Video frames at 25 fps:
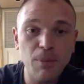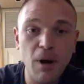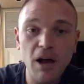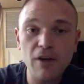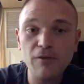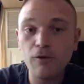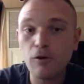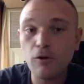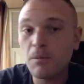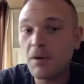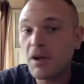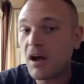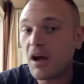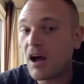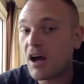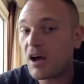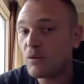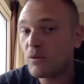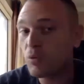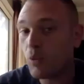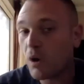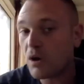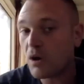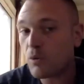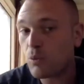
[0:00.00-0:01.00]
by for me. I
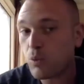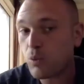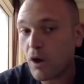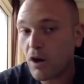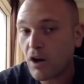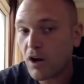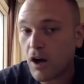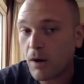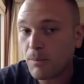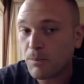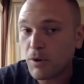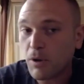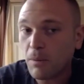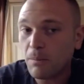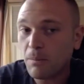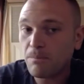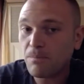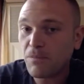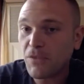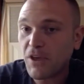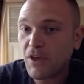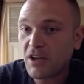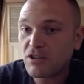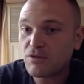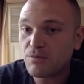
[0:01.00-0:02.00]
want to run a couple of
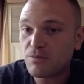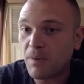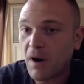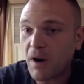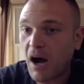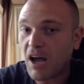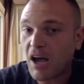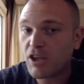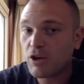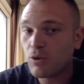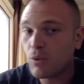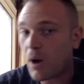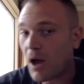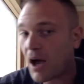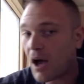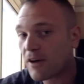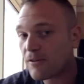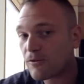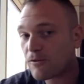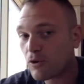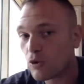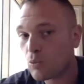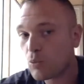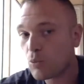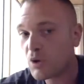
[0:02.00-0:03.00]
things by you
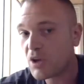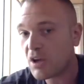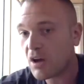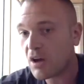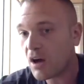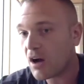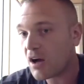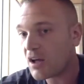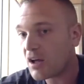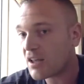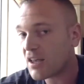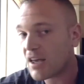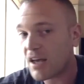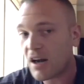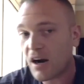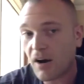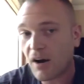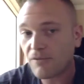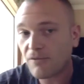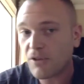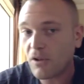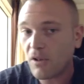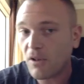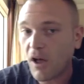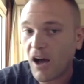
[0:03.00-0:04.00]
after we uh, get
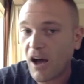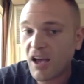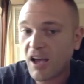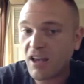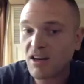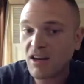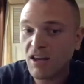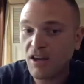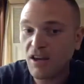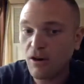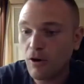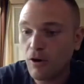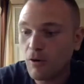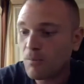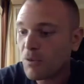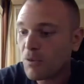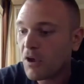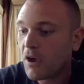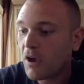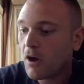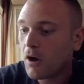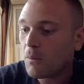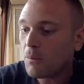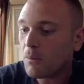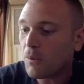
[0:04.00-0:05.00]
off the line here.
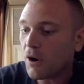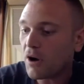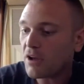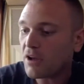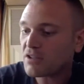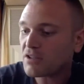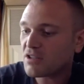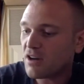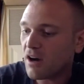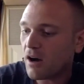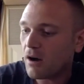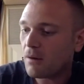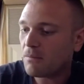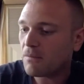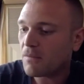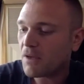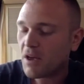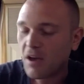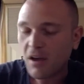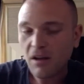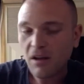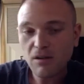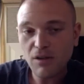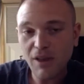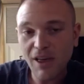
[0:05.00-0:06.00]
But um,
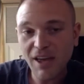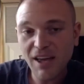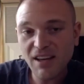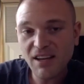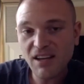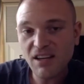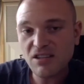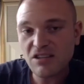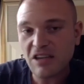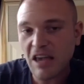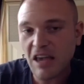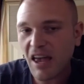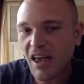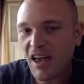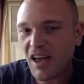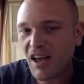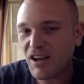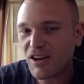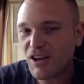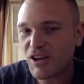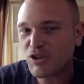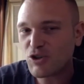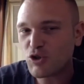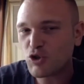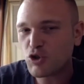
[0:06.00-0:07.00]
ladies
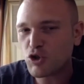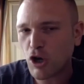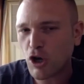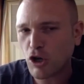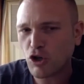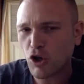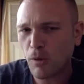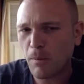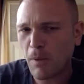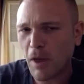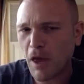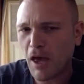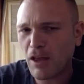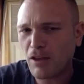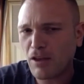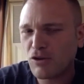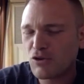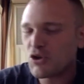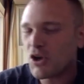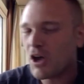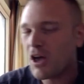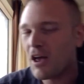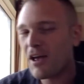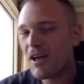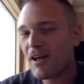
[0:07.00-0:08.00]
and gentlemen,
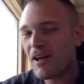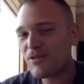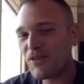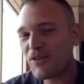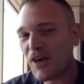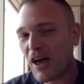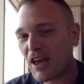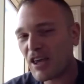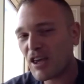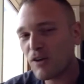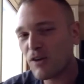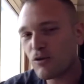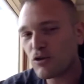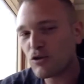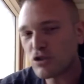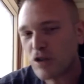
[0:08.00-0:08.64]
thank you for